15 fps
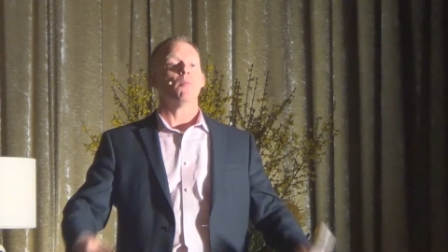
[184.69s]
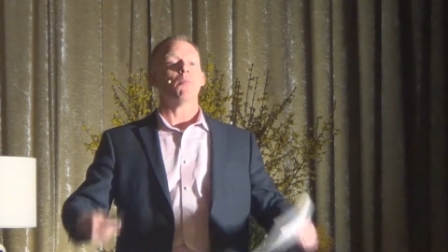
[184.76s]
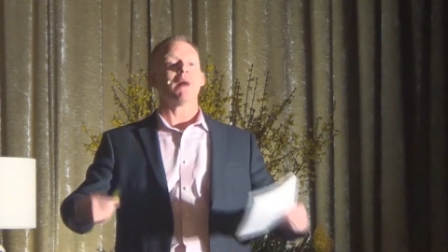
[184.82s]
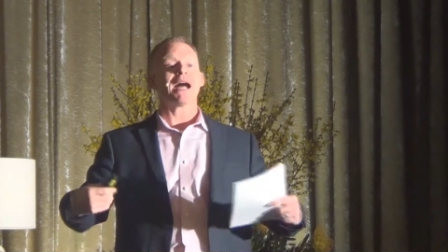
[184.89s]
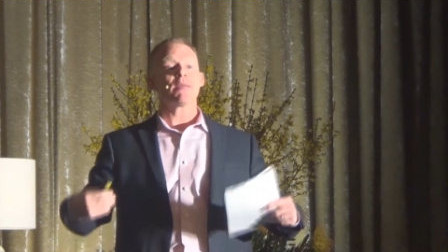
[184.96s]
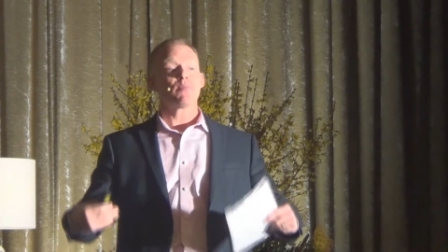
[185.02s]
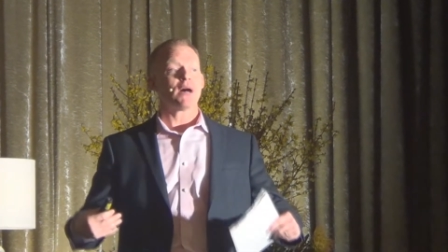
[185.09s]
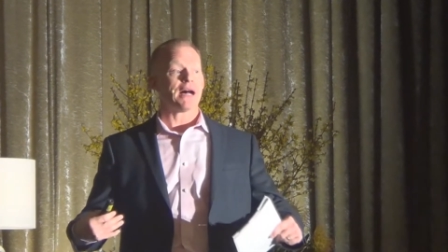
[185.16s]

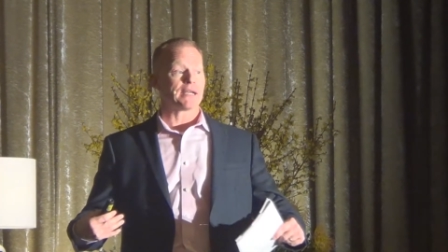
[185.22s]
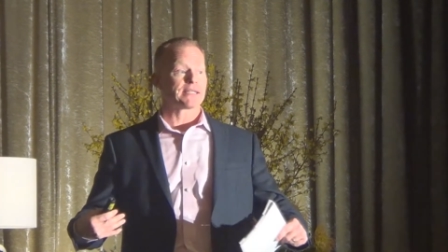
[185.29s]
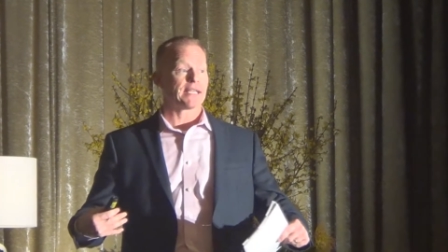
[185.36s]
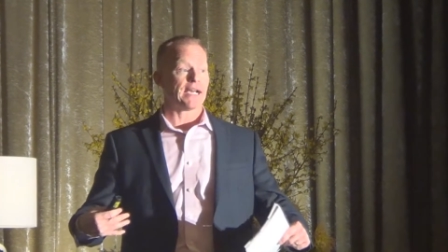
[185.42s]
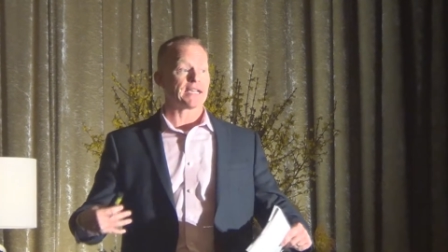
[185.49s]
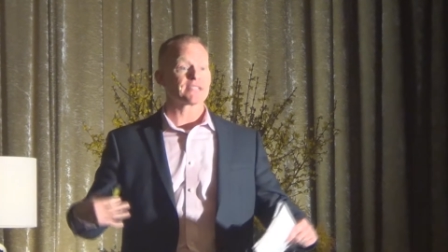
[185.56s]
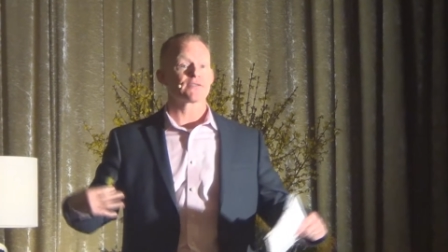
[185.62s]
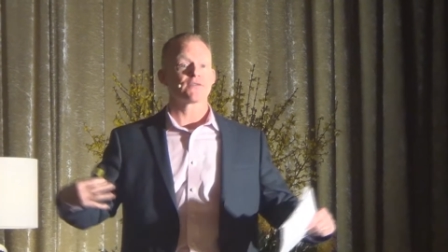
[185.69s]
My
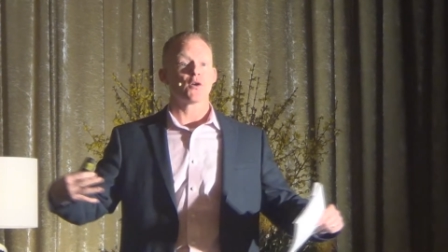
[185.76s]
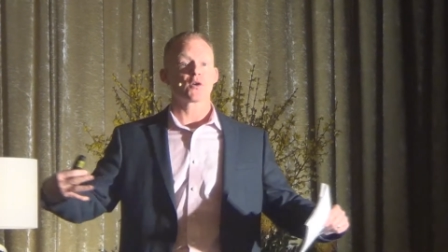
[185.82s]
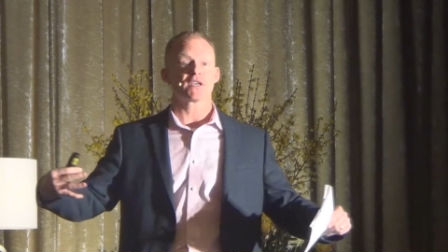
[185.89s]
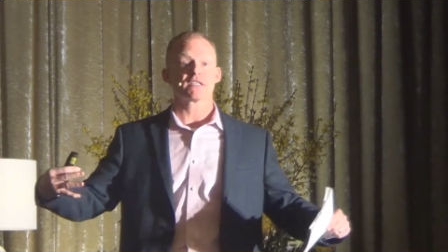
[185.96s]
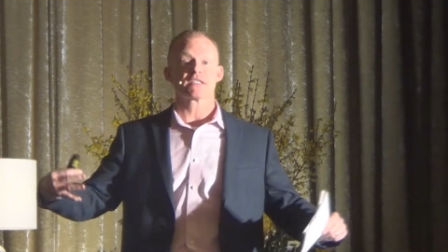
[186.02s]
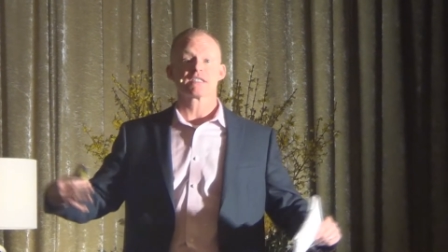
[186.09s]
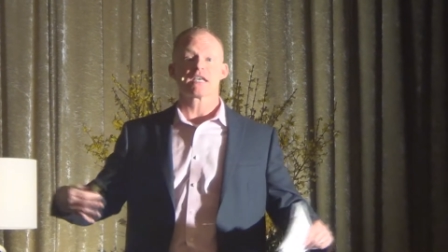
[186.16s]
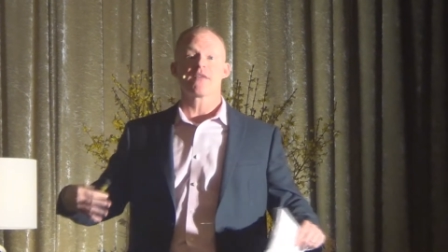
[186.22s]
podcast
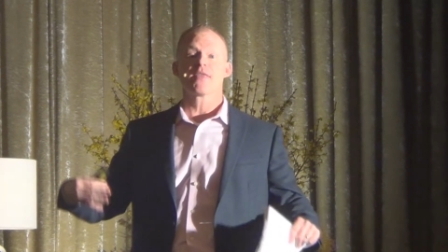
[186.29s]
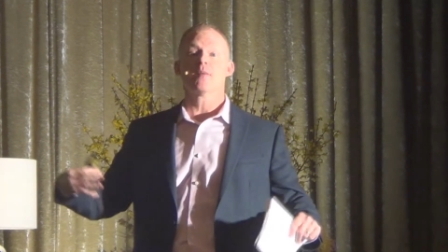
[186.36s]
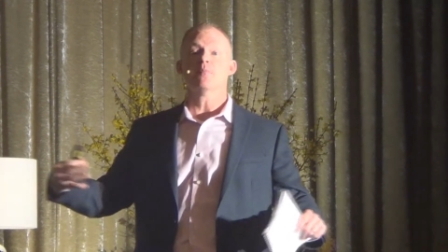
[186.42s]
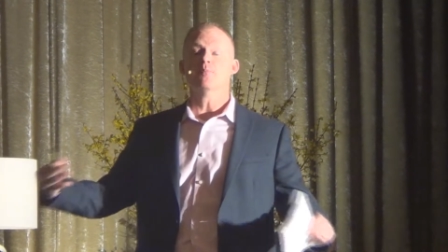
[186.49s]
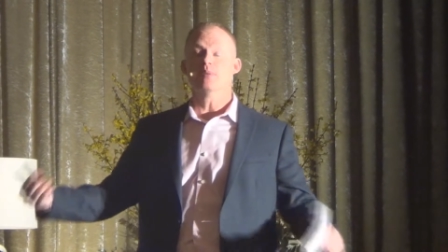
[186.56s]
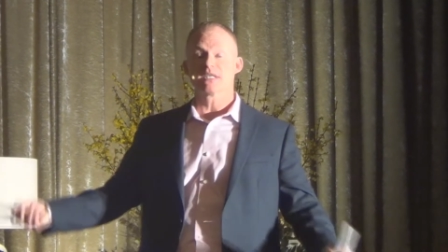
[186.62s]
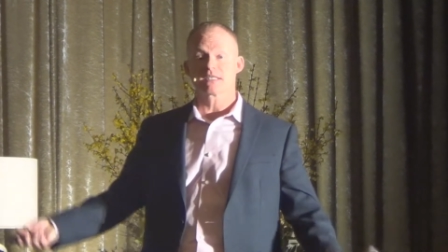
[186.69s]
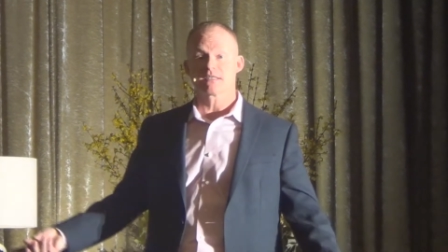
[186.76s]
focuses on the
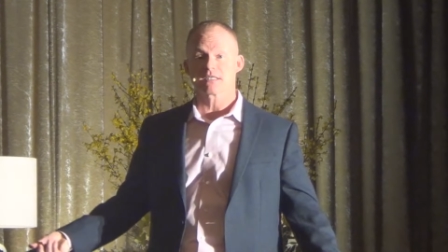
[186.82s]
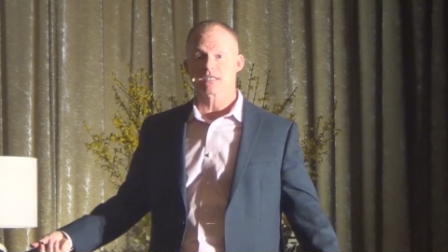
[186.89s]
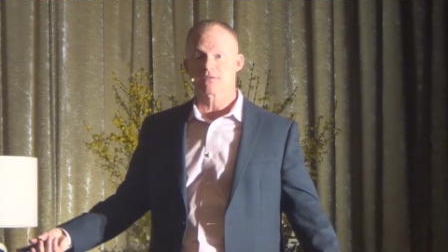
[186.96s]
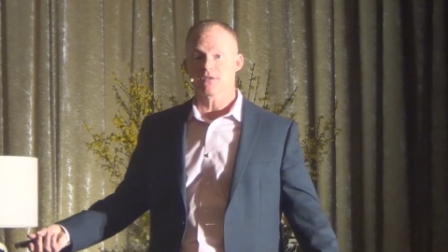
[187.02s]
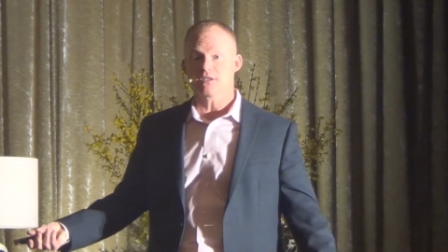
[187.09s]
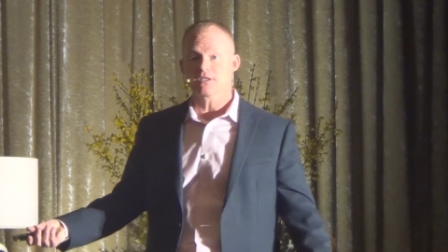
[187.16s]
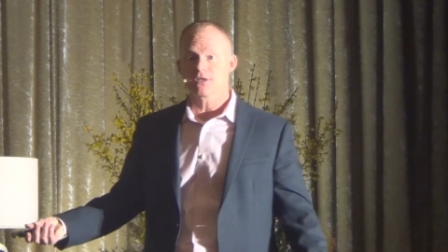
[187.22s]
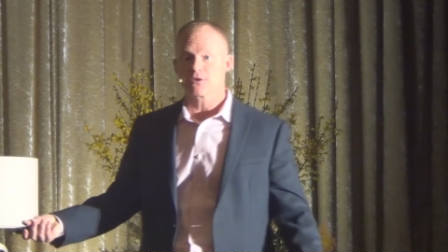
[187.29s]
business
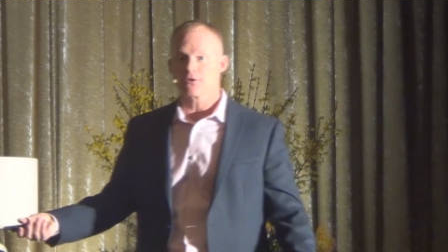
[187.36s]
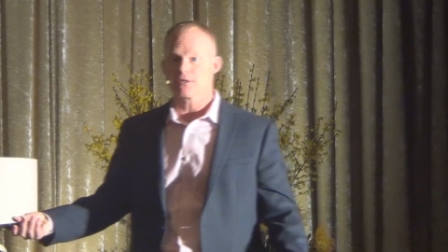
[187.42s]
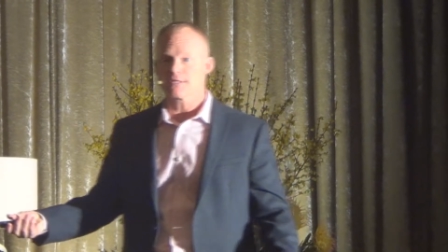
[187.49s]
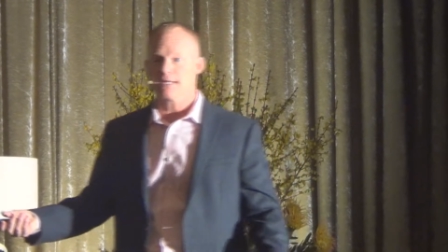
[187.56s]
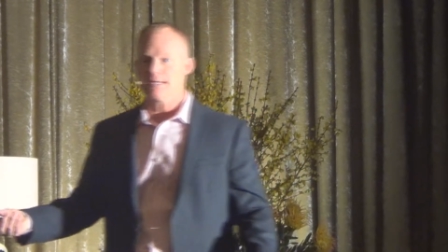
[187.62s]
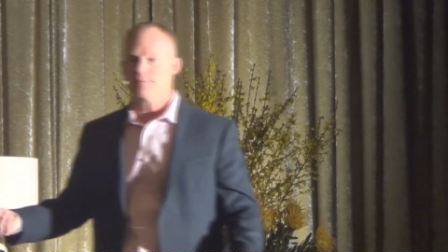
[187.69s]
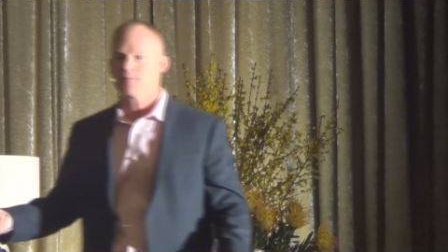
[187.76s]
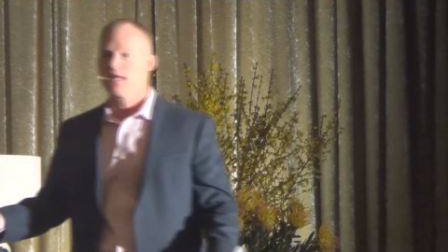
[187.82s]
of interior
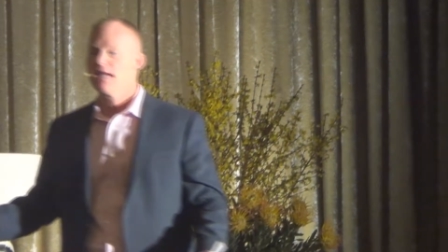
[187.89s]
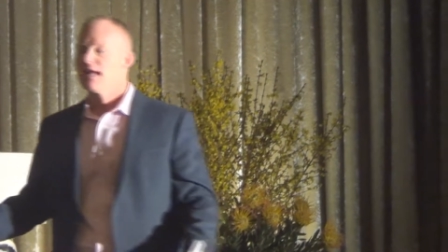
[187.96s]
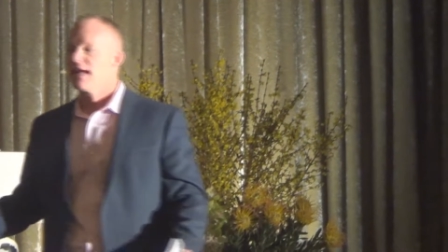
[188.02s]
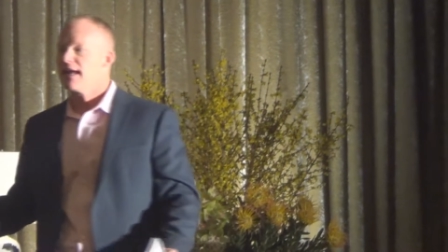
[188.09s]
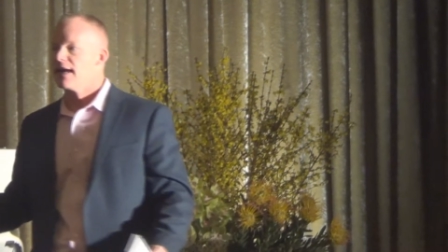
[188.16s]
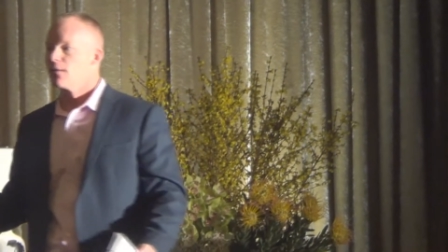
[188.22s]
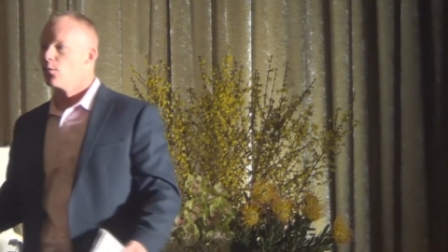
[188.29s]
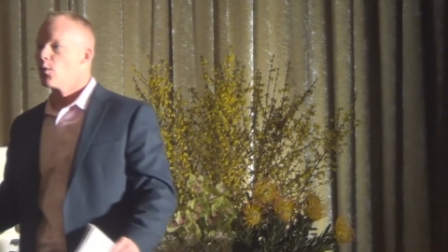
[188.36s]
design.
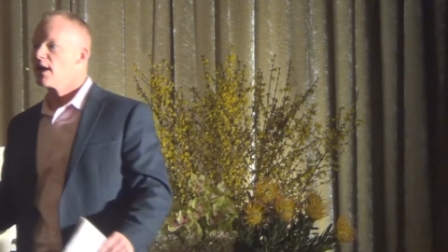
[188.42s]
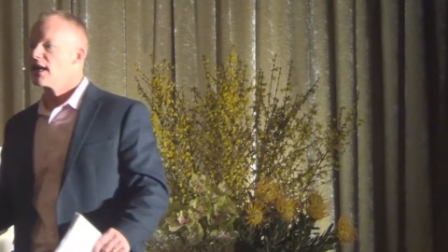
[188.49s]
And